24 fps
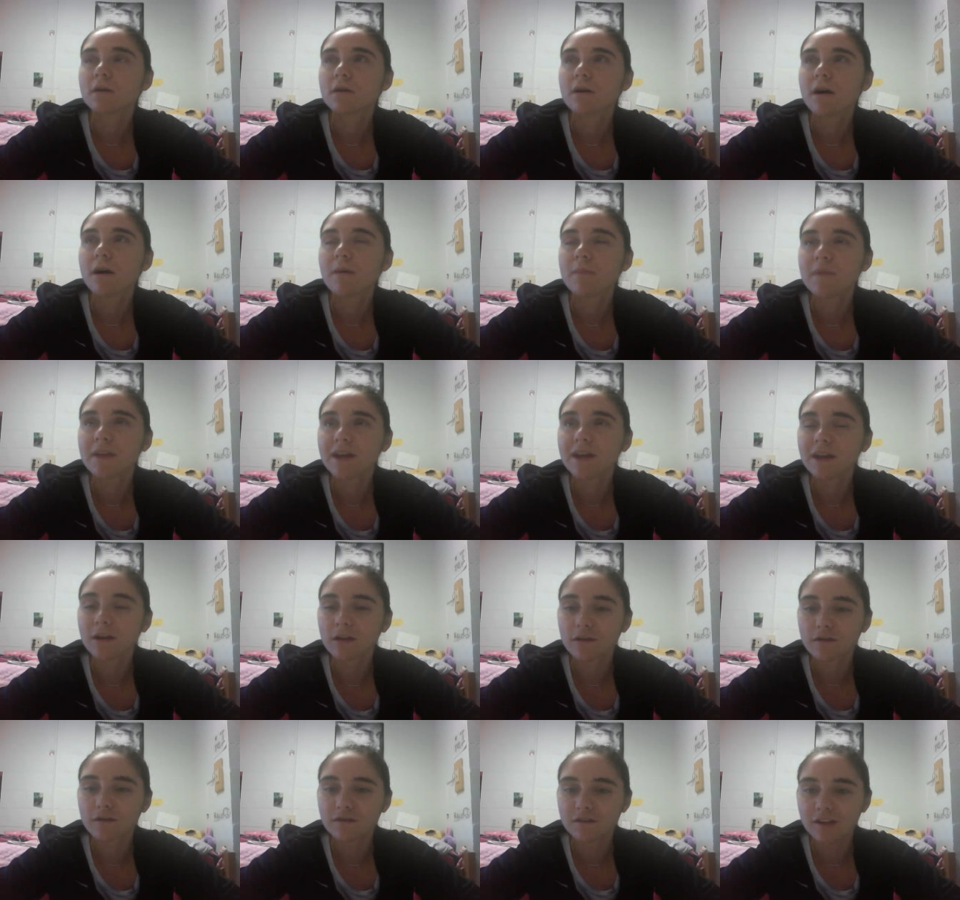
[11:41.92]
thinking
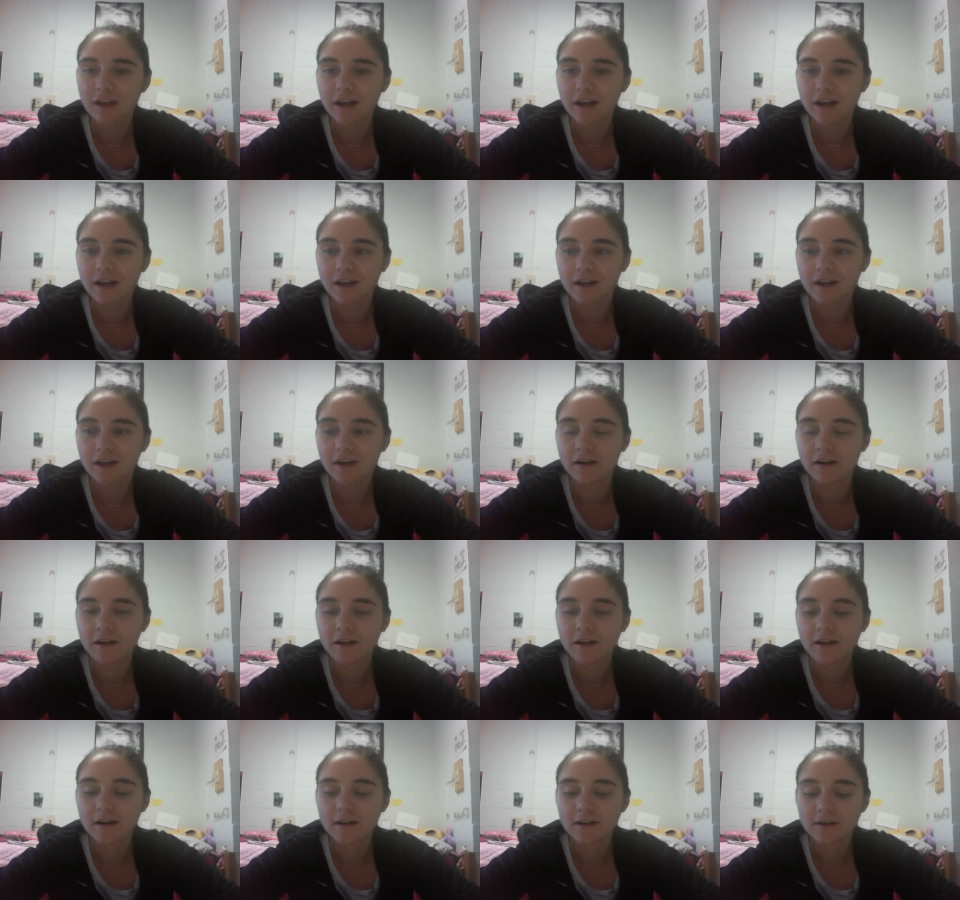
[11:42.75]
on the fly here.
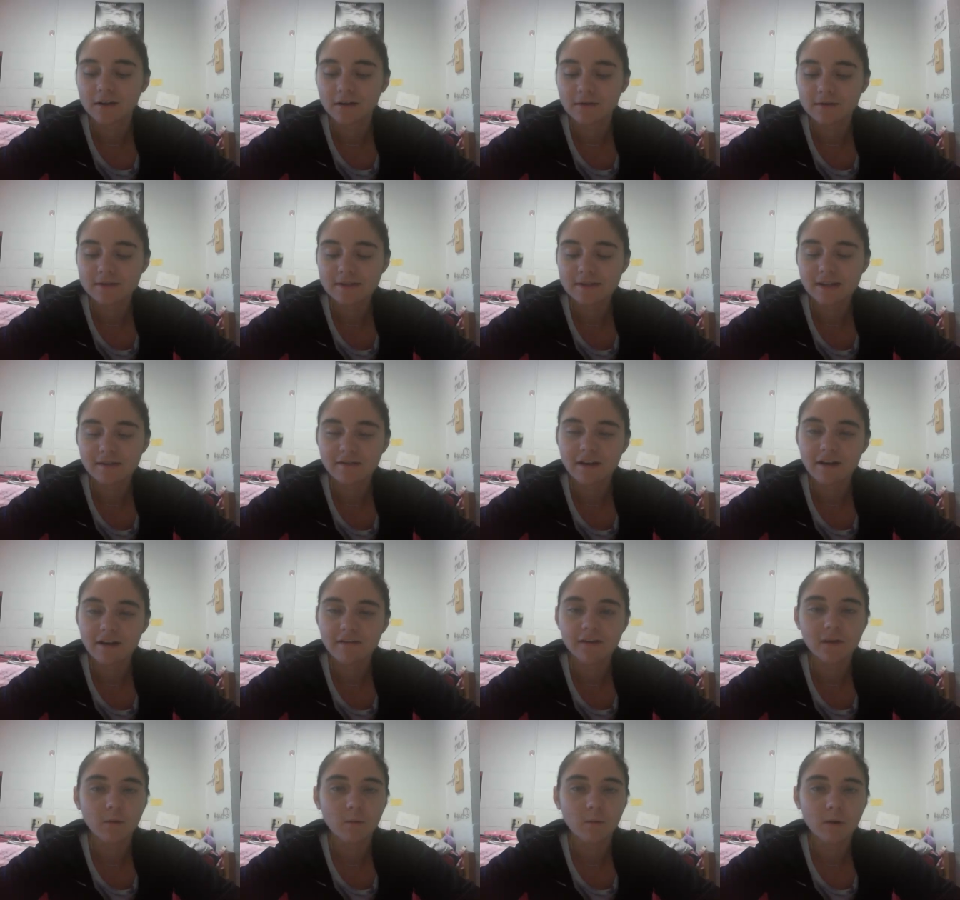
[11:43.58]
You know, instead of
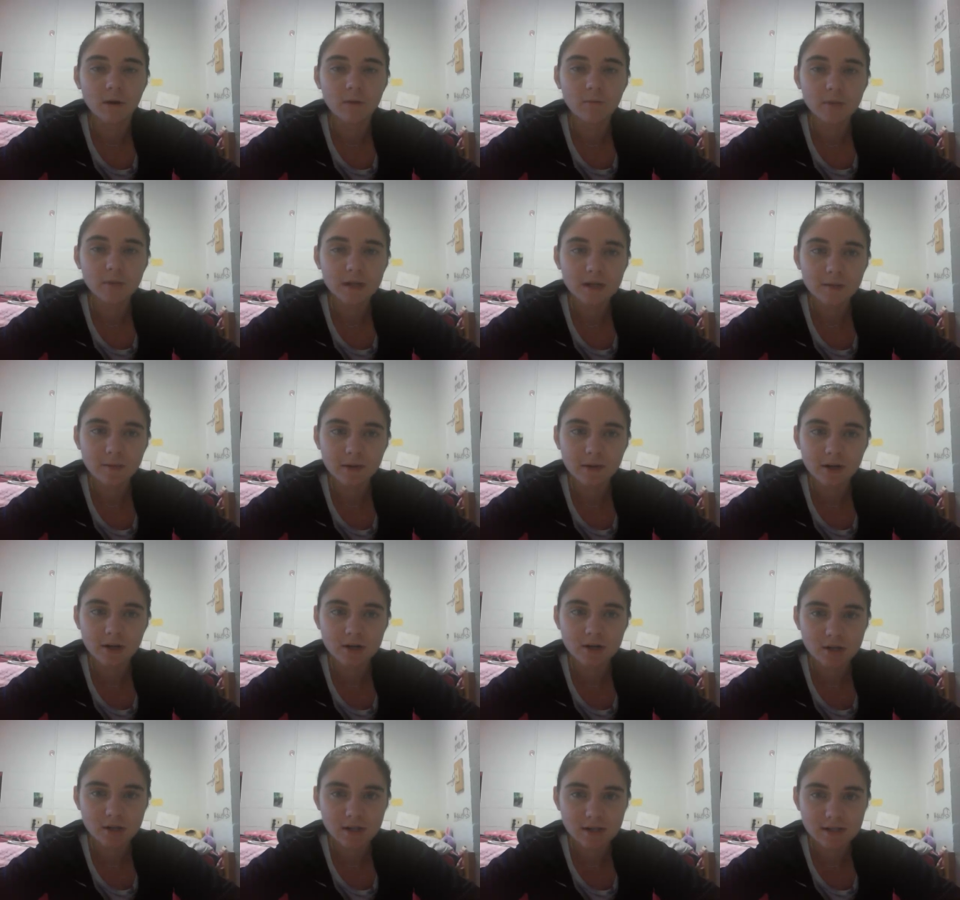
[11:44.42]
having 1 peanut butter
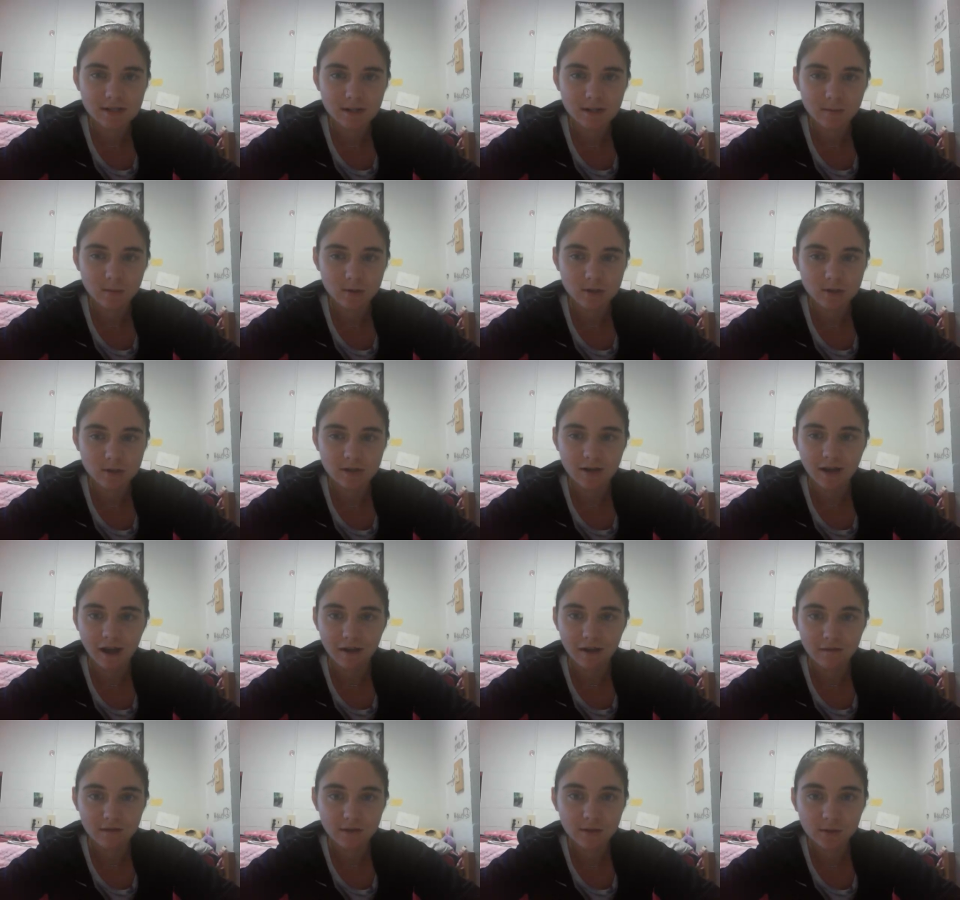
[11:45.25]
and jelly sandwich,
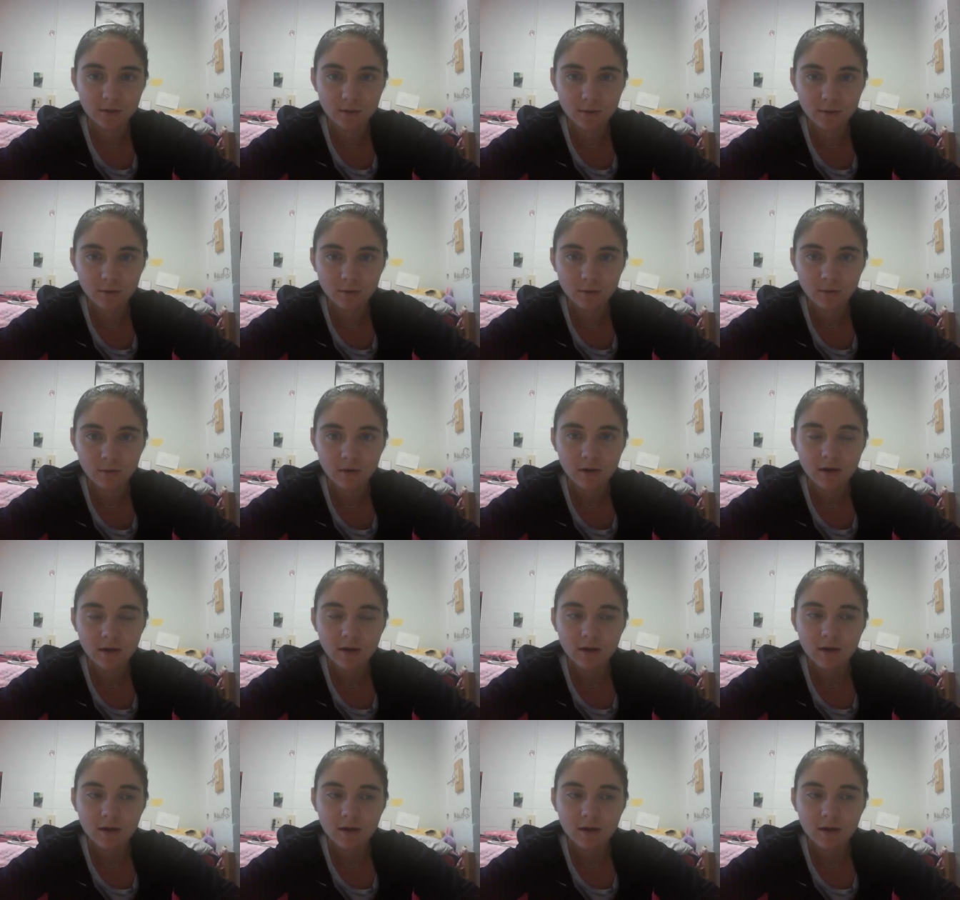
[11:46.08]
have 2.